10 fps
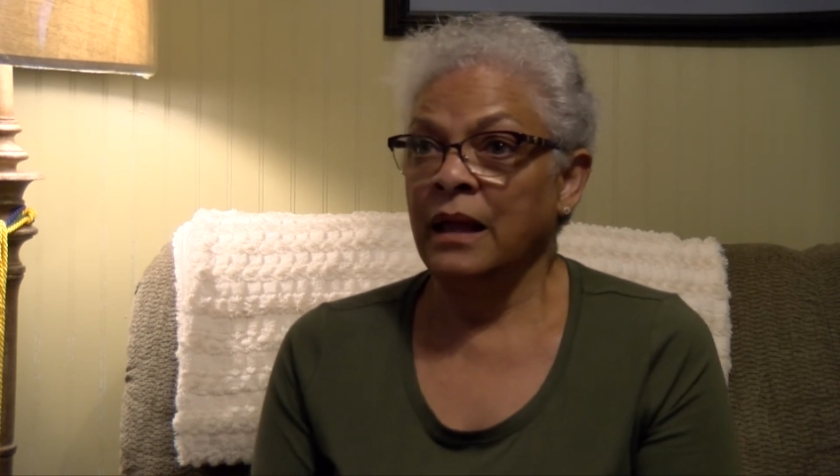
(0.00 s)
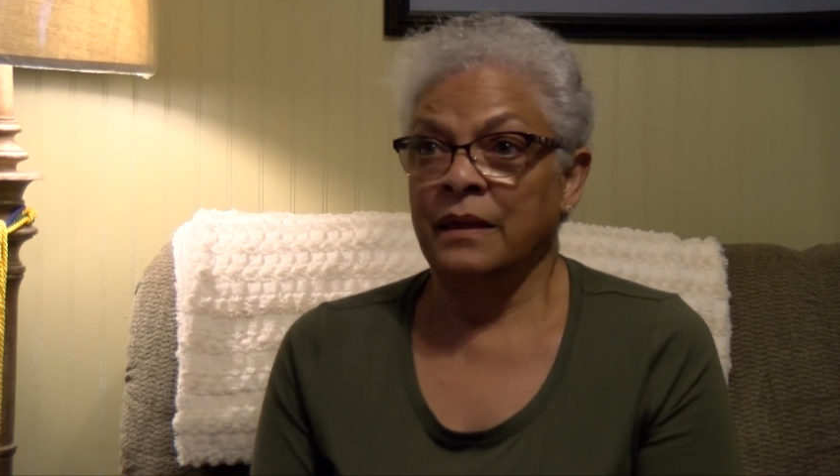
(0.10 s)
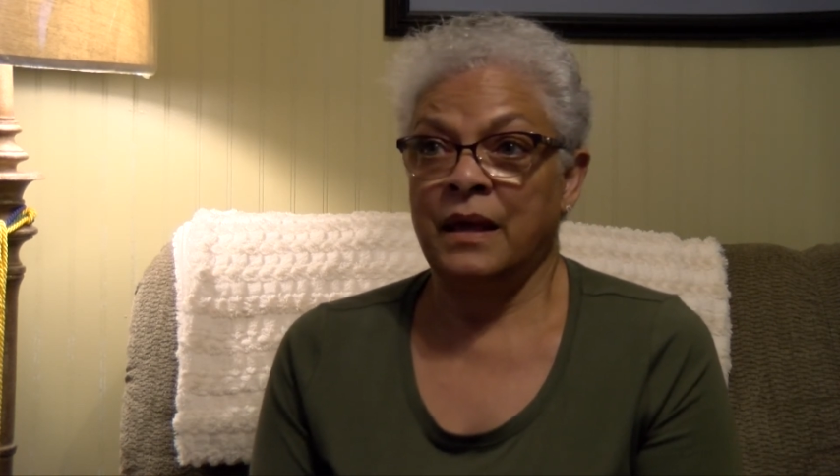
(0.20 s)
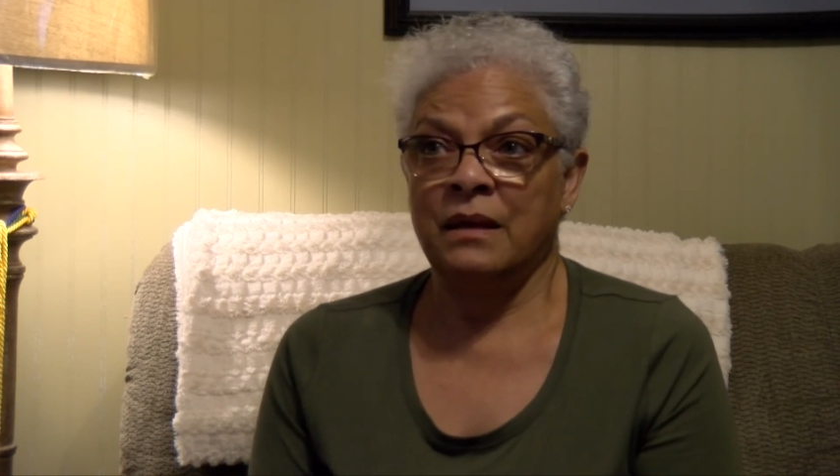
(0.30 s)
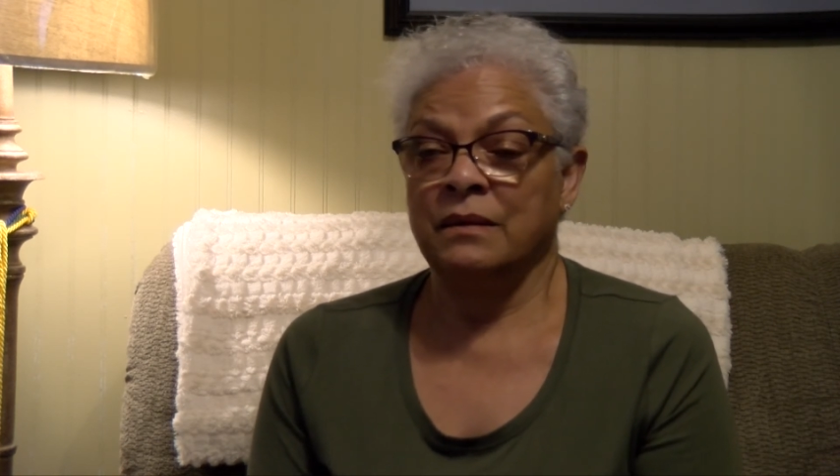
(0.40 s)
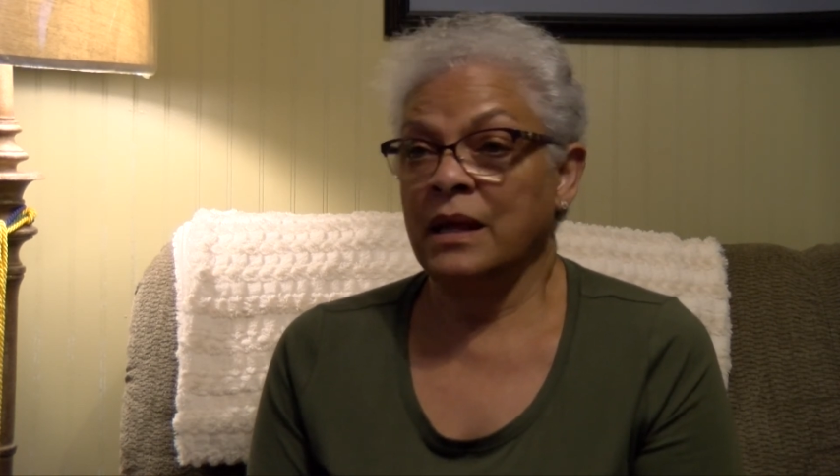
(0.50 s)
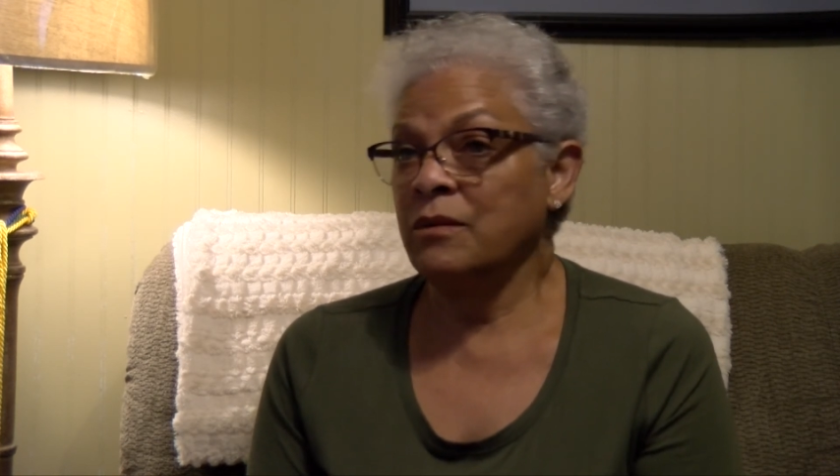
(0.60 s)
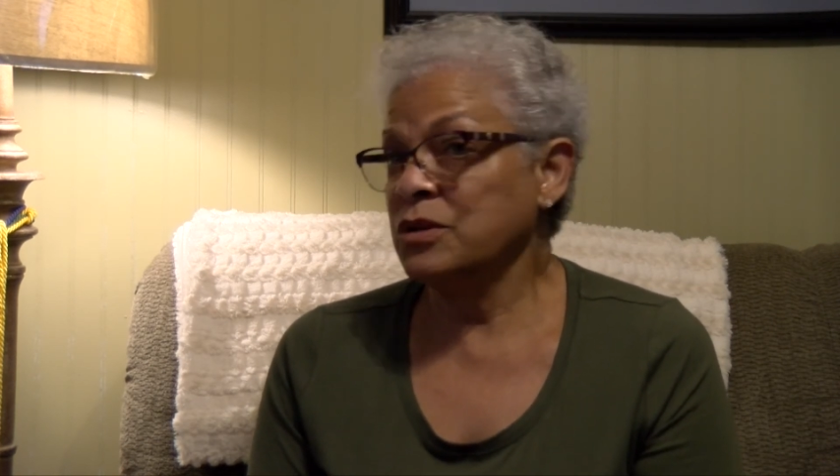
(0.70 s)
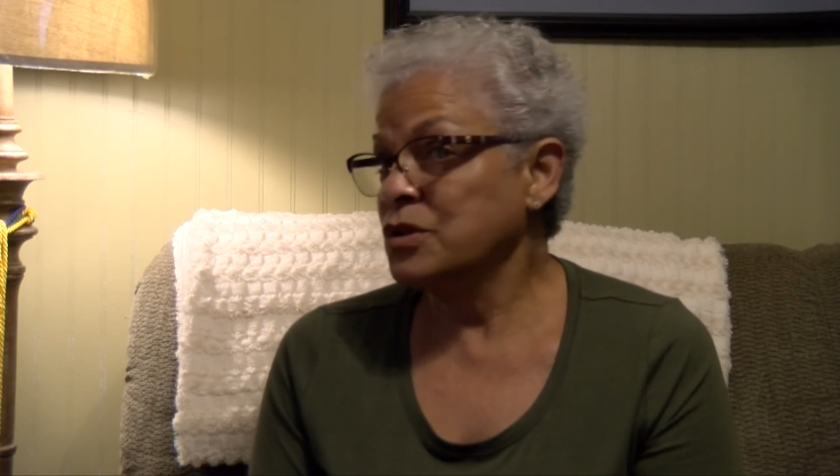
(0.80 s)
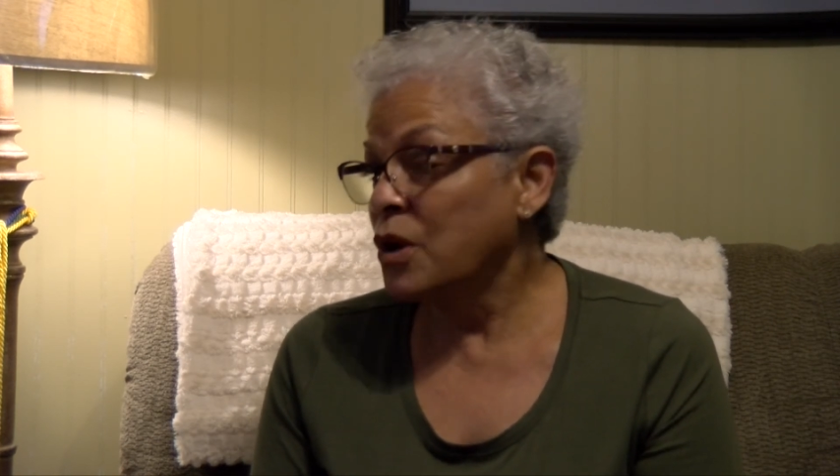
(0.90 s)
that there
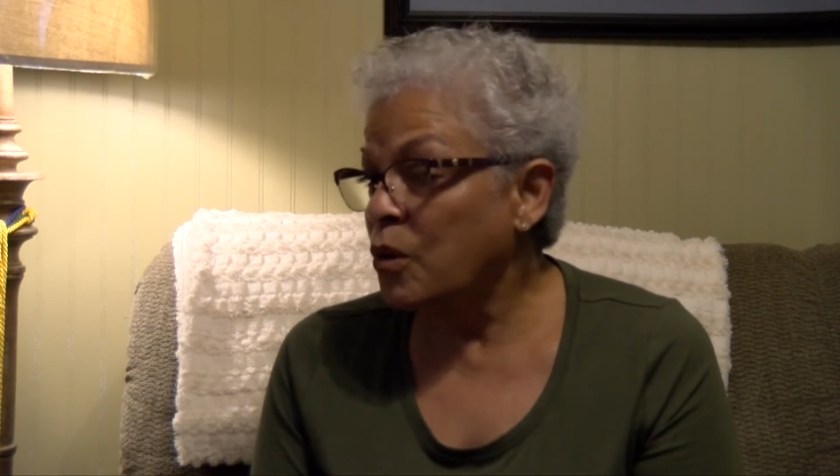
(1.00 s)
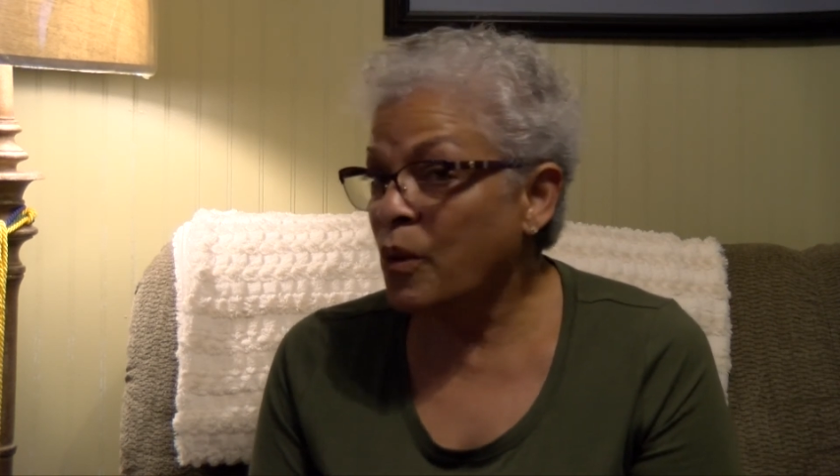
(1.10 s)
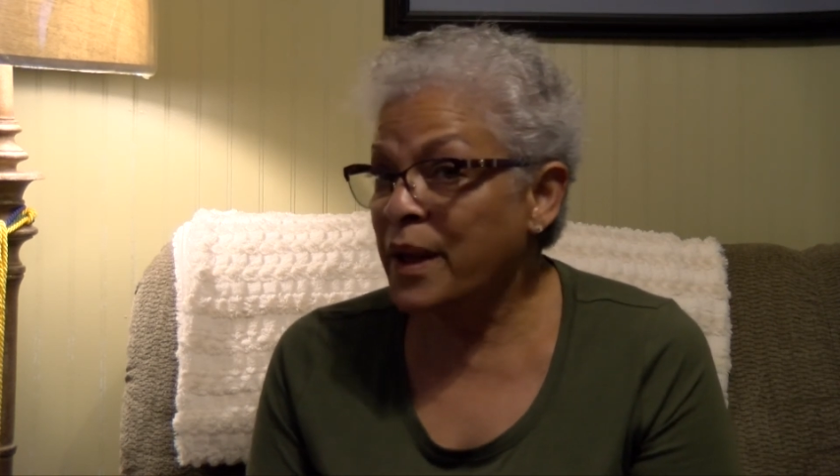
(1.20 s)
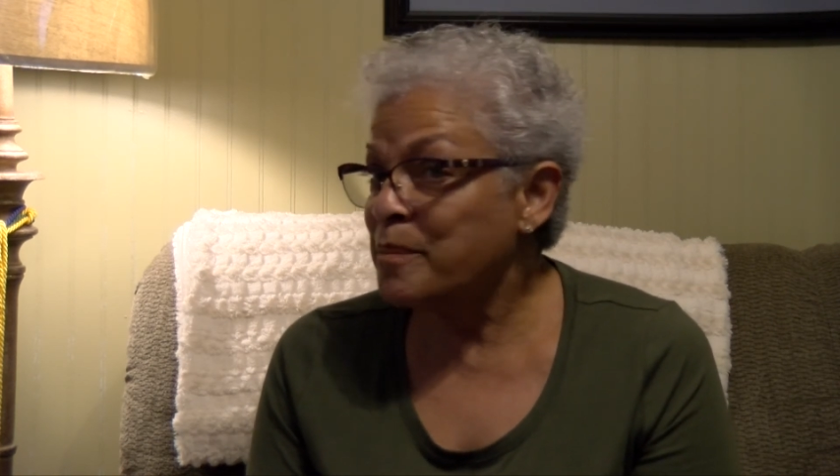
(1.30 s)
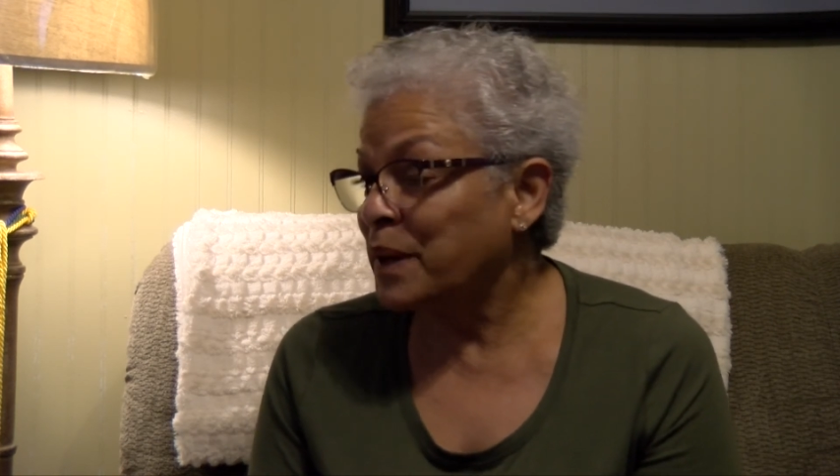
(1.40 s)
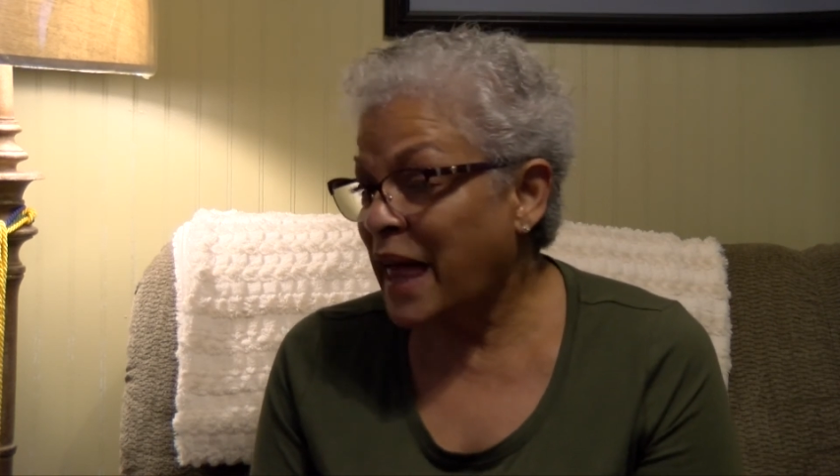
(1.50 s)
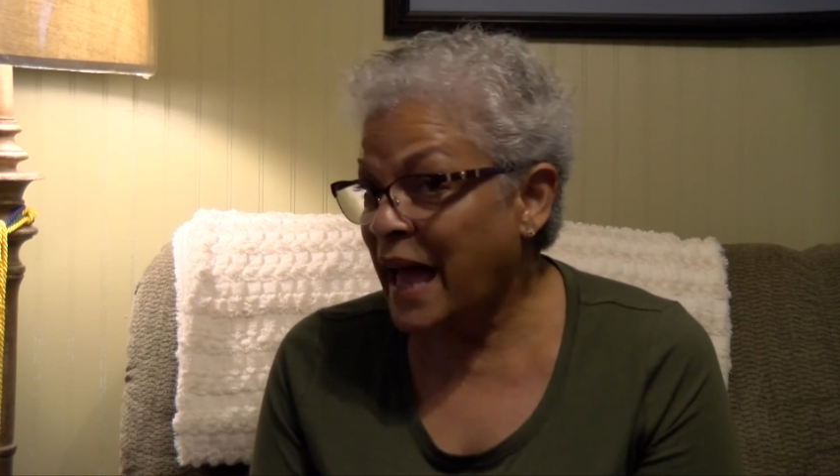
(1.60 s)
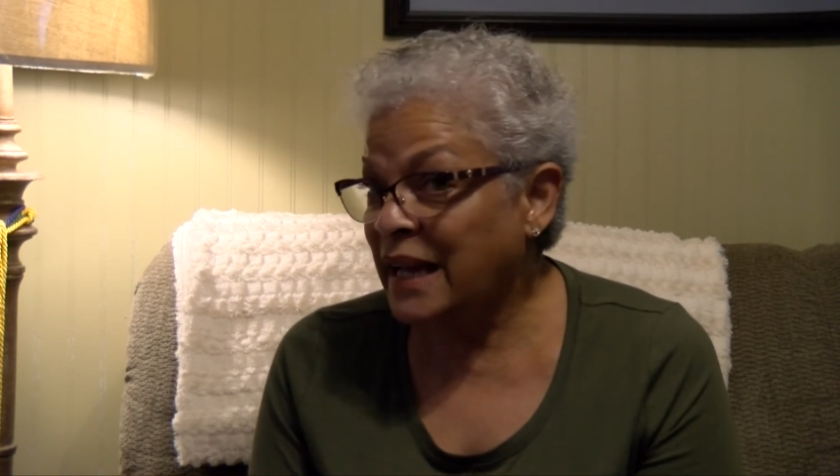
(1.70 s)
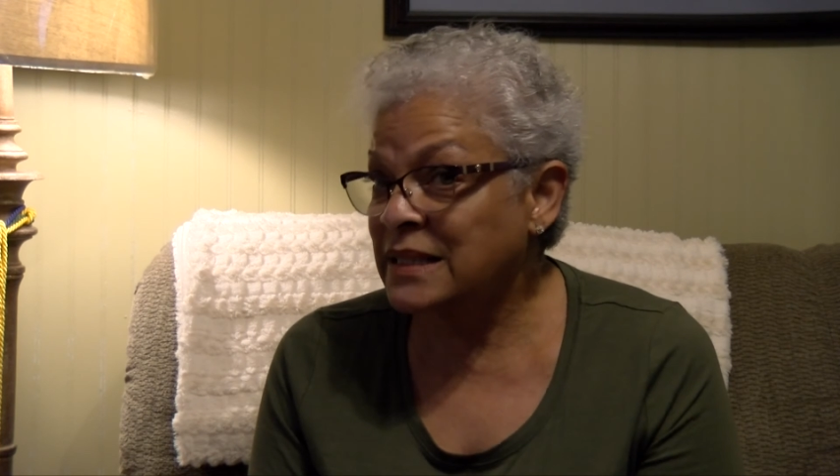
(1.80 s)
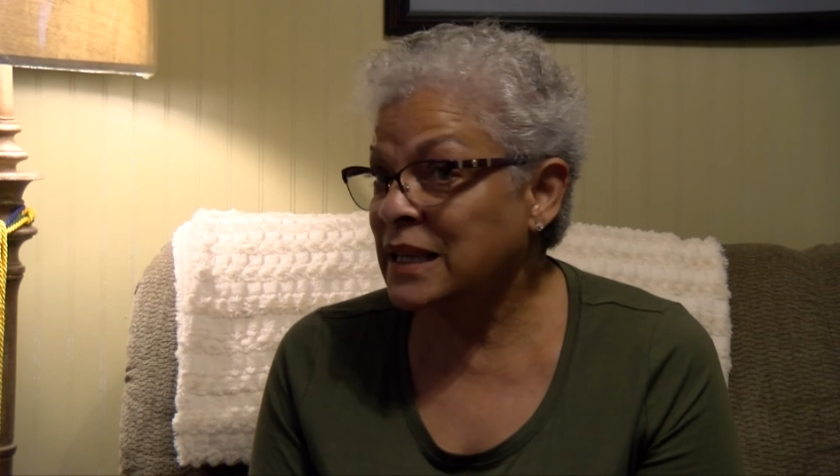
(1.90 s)
was no way blacks